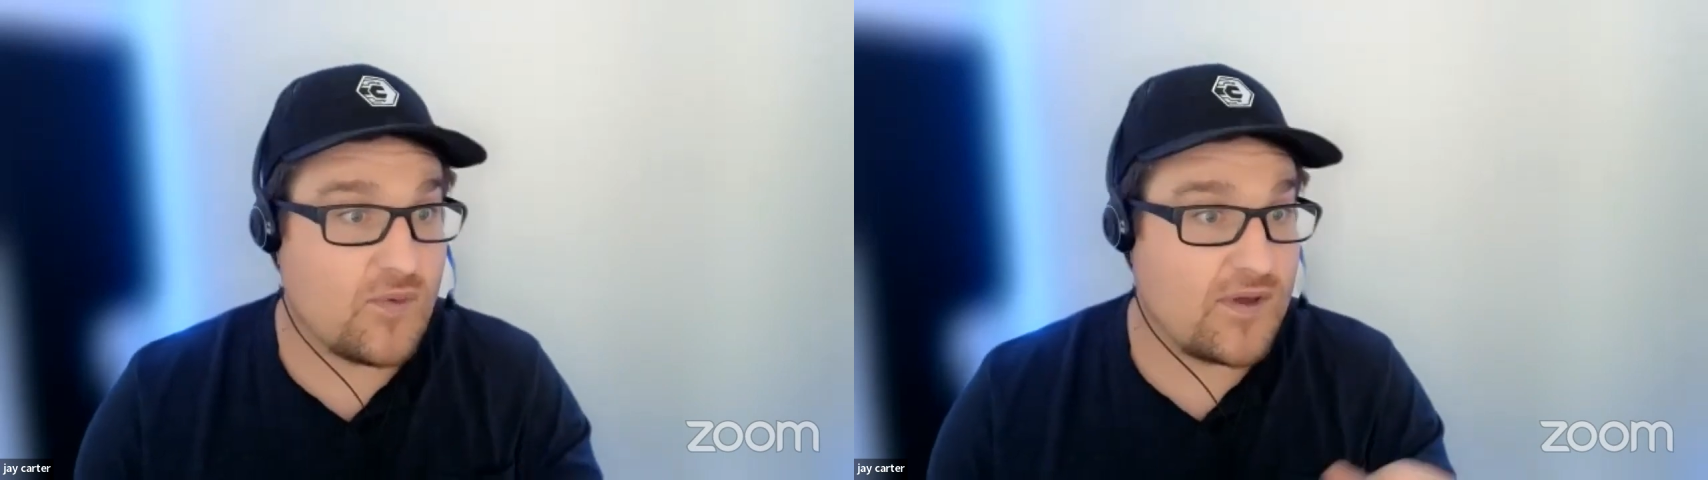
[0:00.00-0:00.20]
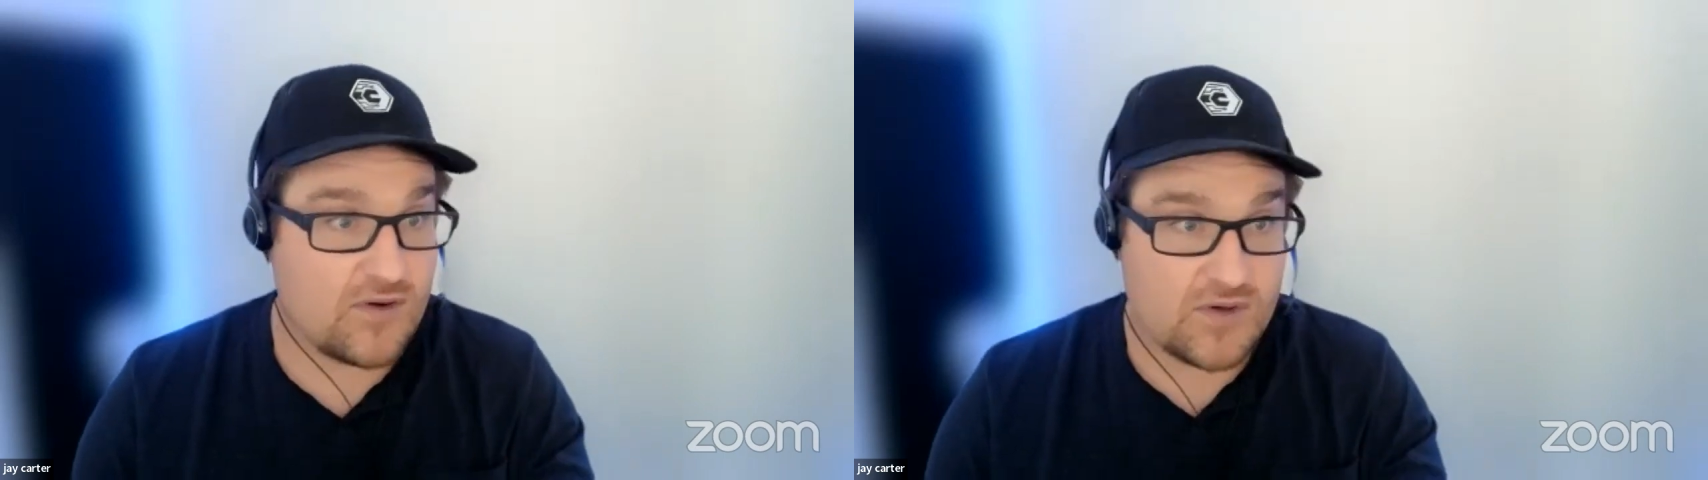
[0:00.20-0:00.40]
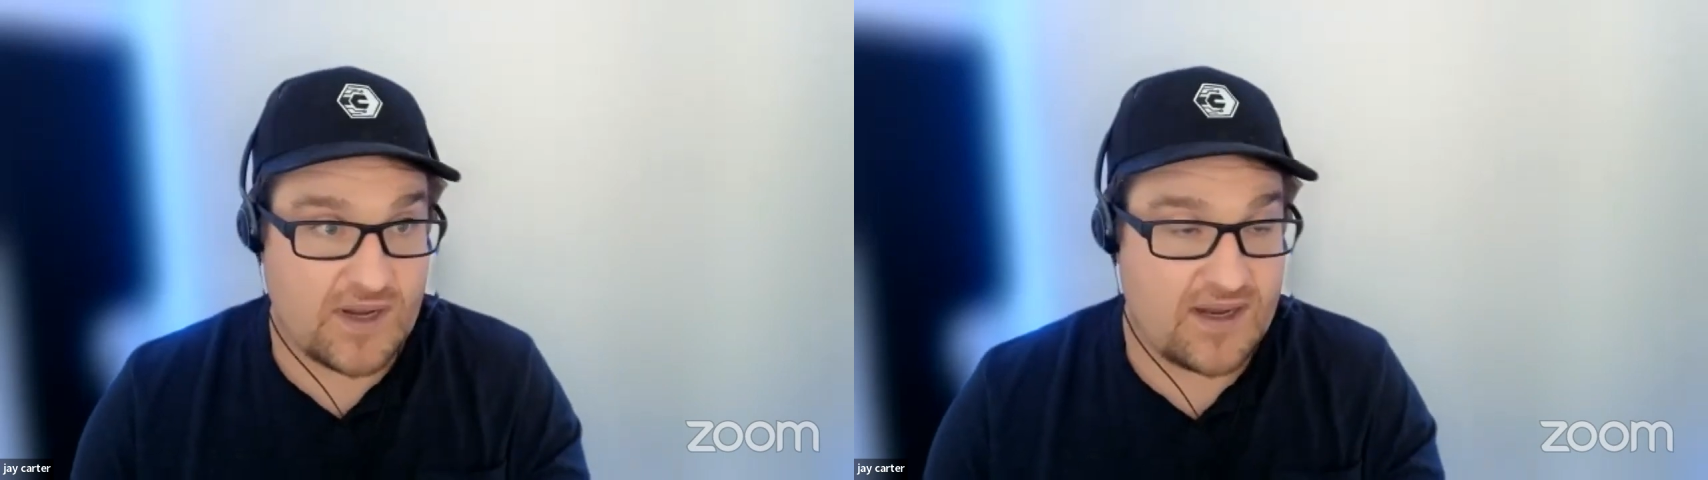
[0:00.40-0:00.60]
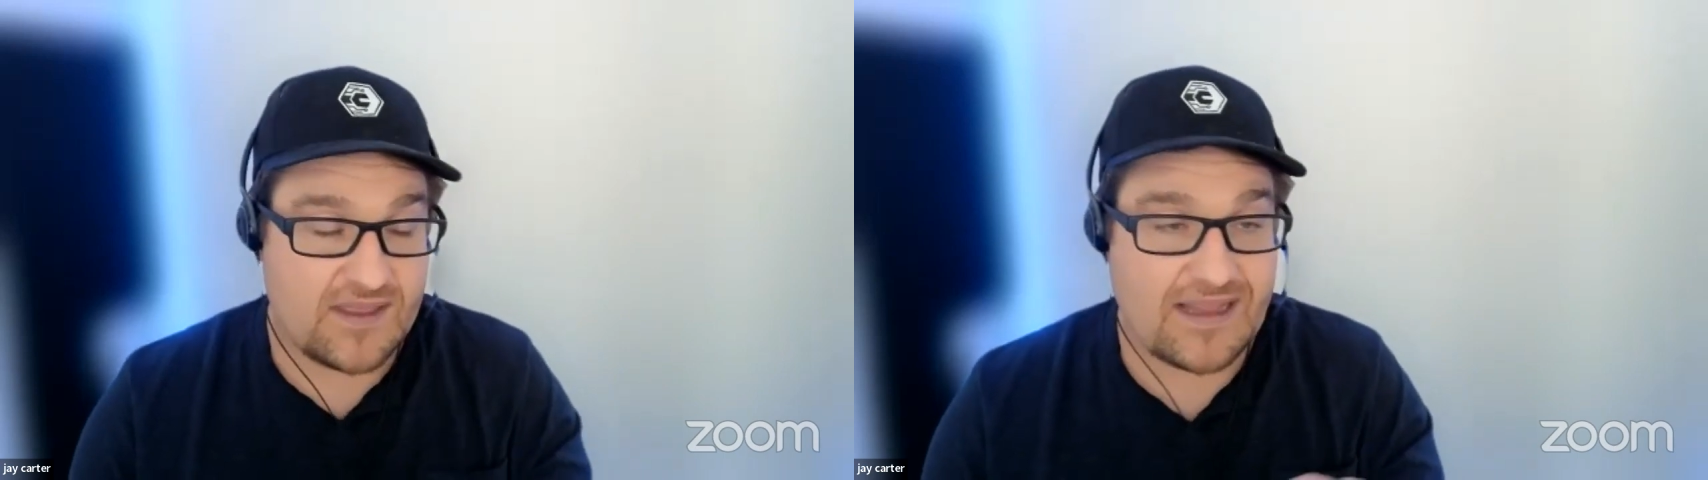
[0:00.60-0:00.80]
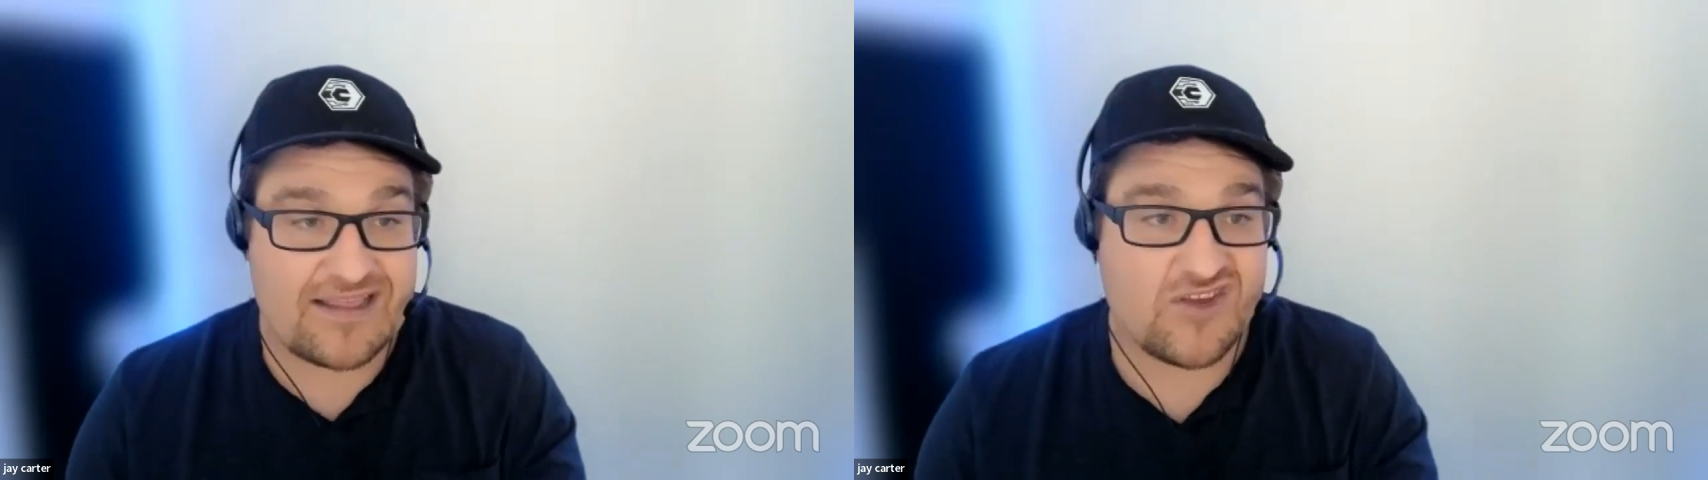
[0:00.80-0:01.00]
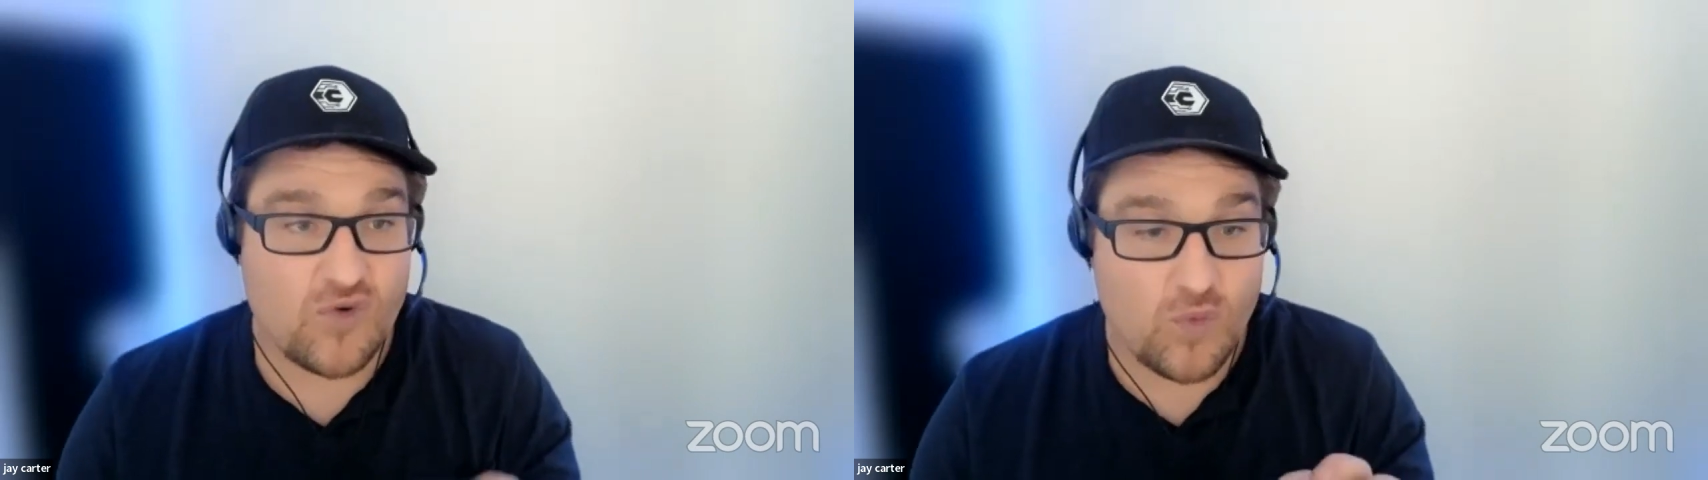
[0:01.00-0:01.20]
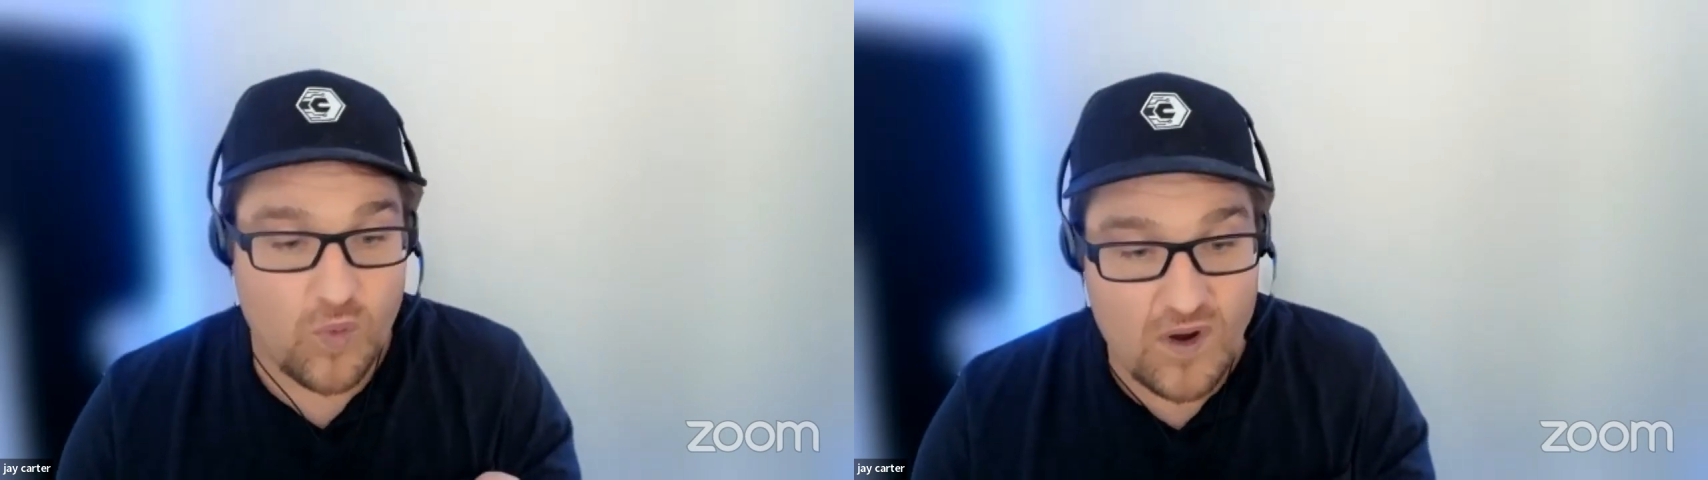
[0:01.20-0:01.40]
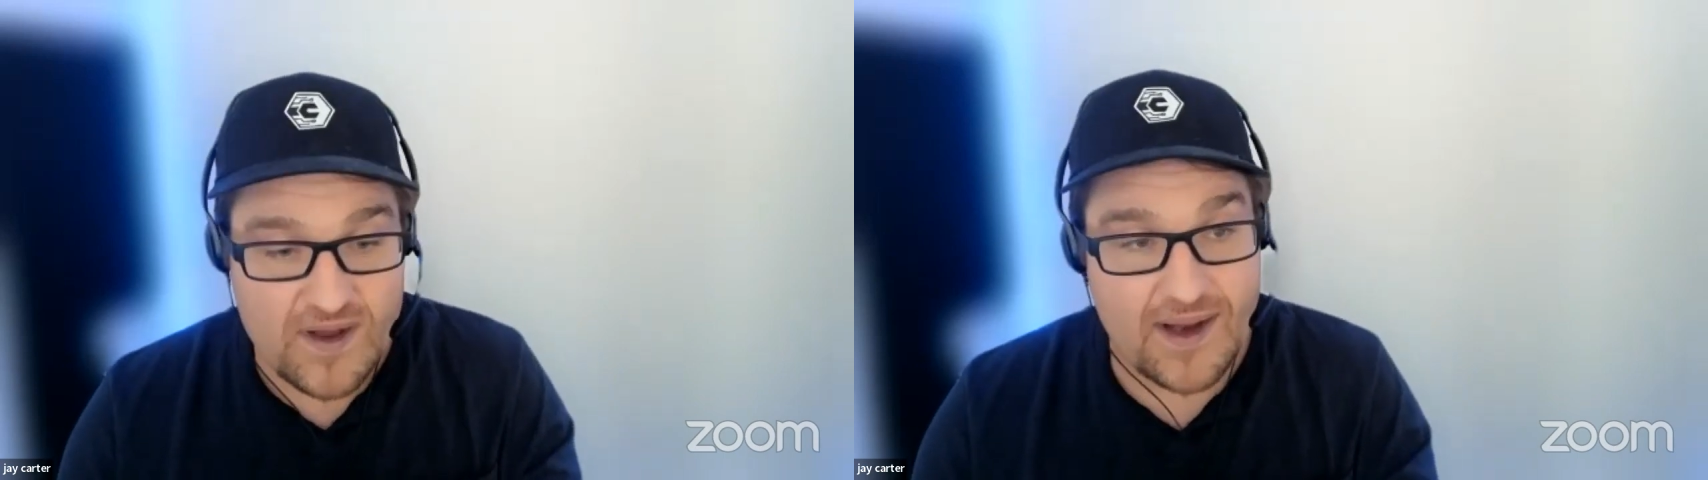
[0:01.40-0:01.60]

whether you're doing anything, that's your one